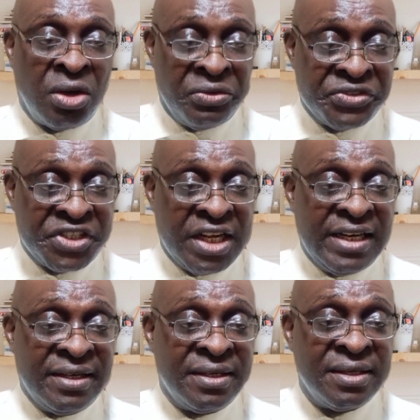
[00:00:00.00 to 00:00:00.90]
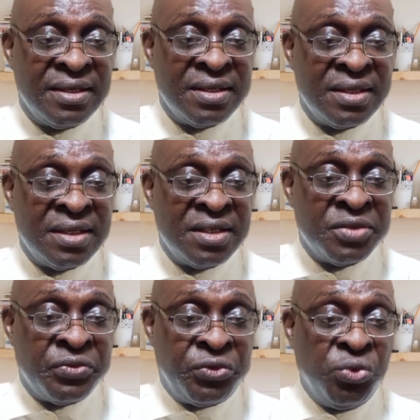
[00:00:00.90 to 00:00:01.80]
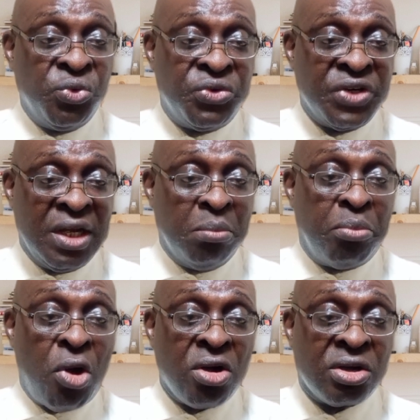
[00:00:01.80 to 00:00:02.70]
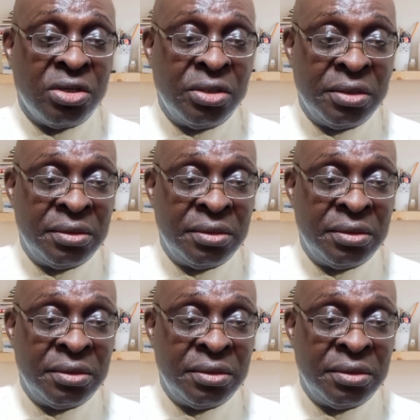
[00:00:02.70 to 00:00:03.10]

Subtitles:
of selling food in bulk